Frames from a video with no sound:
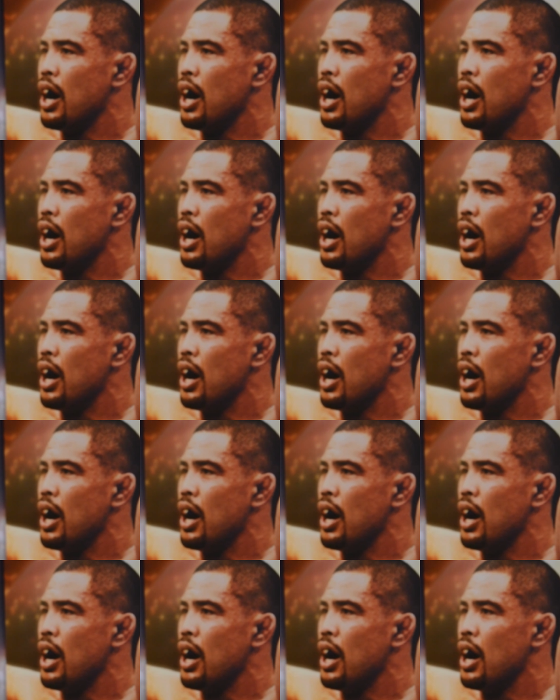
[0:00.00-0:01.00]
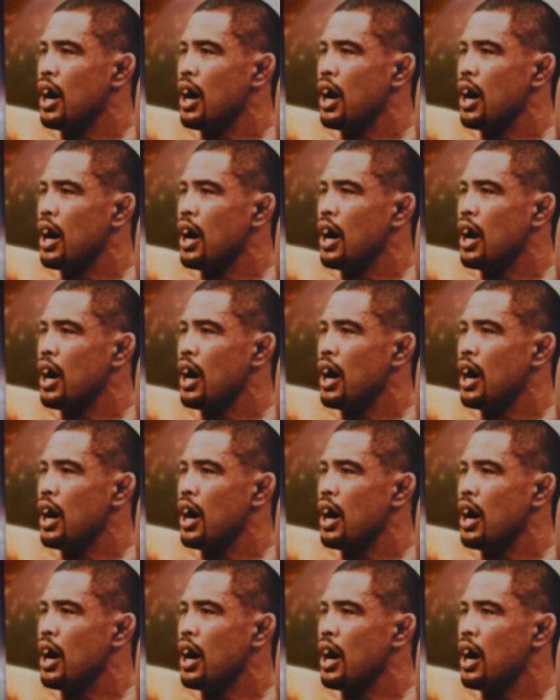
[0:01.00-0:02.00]

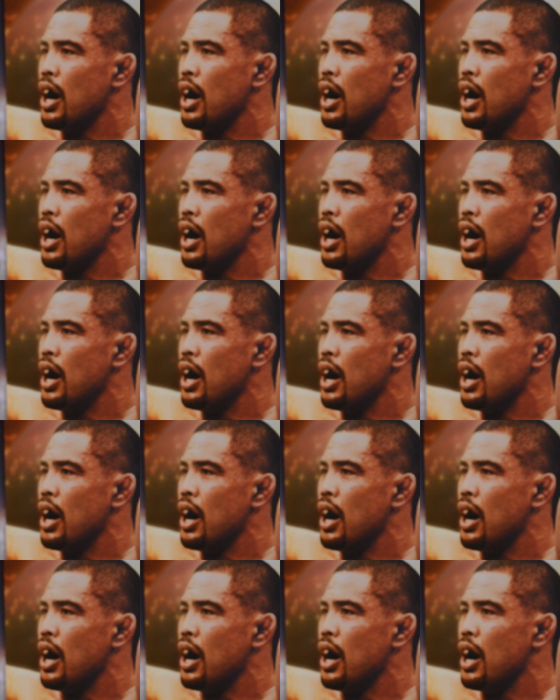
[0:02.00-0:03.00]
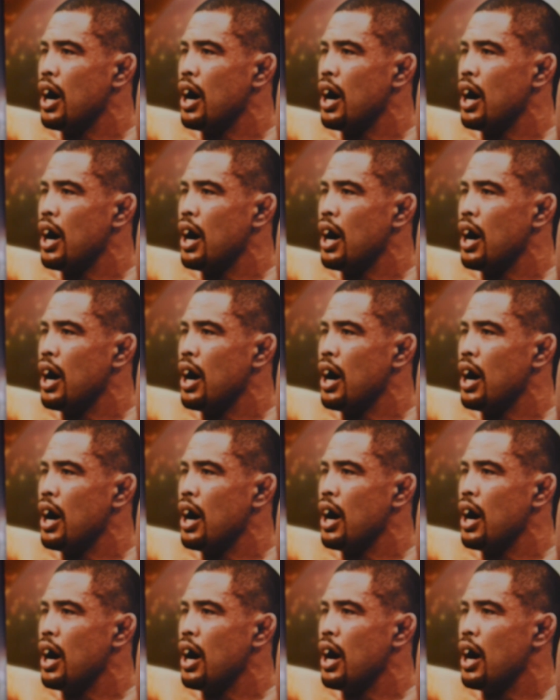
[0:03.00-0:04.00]

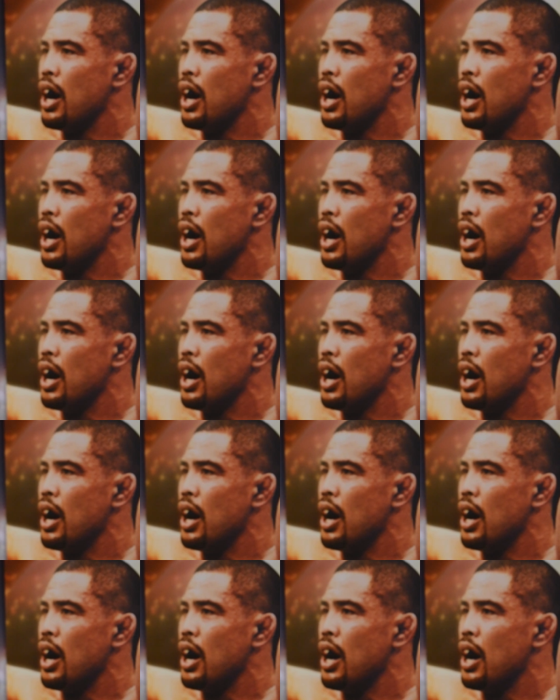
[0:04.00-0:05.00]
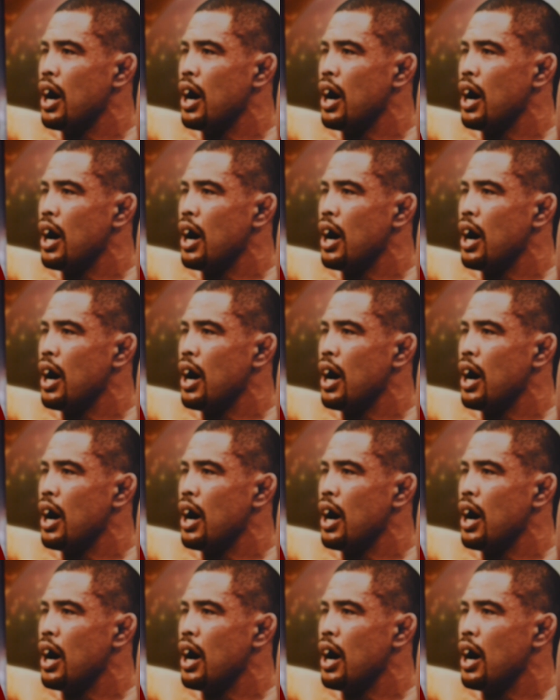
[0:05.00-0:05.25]
(silent)